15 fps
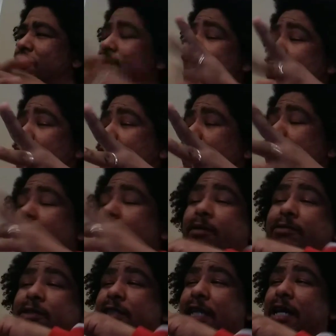No, no,
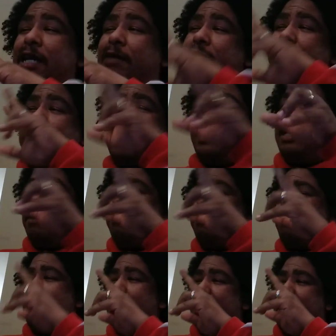I'm just saying, I'm just taking
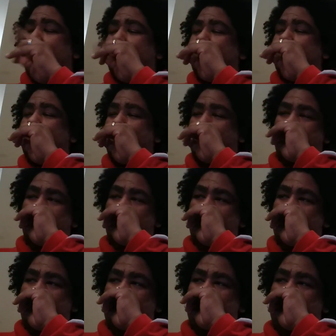that part out. So
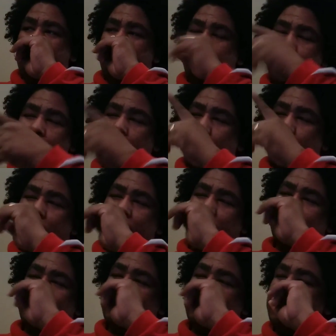you don't want
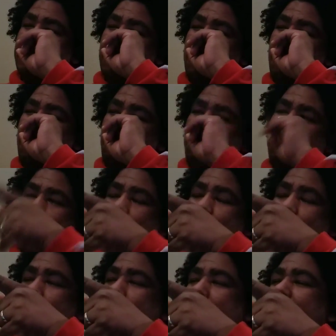us
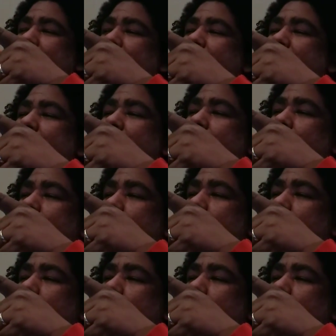whipping our kids.